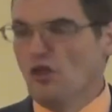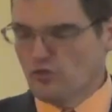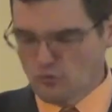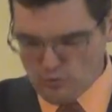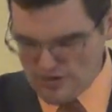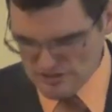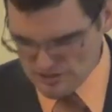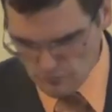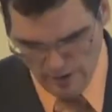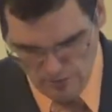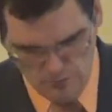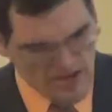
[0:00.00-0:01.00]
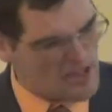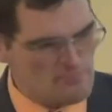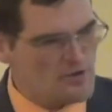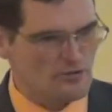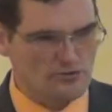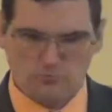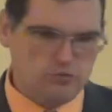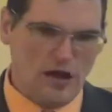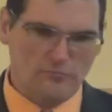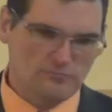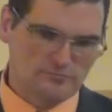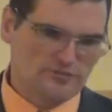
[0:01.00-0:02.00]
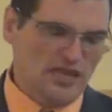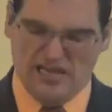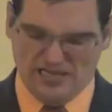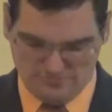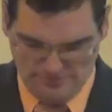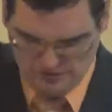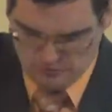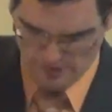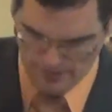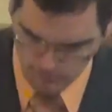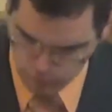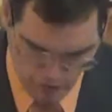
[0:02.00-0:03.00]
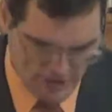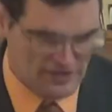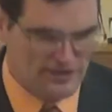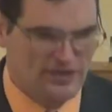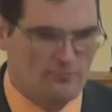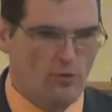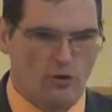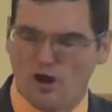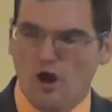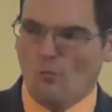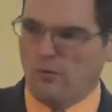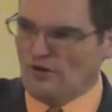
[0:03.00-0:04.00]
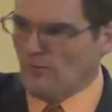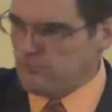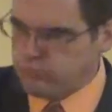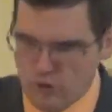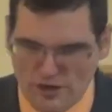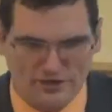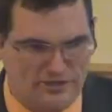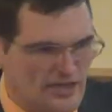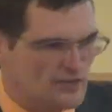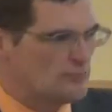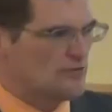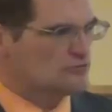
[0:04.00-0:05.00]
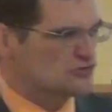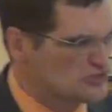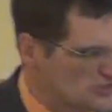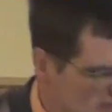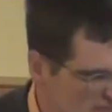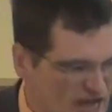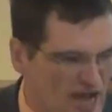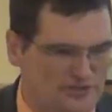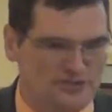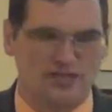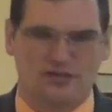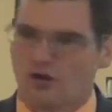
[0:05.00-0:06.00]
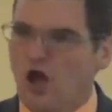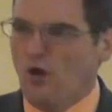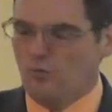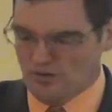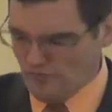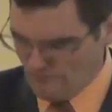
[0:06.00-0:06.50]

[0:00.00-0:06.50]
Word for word: the reason why we got marital problems is because we're not praying anymore. We don't pray together. We don't seek God together. We don't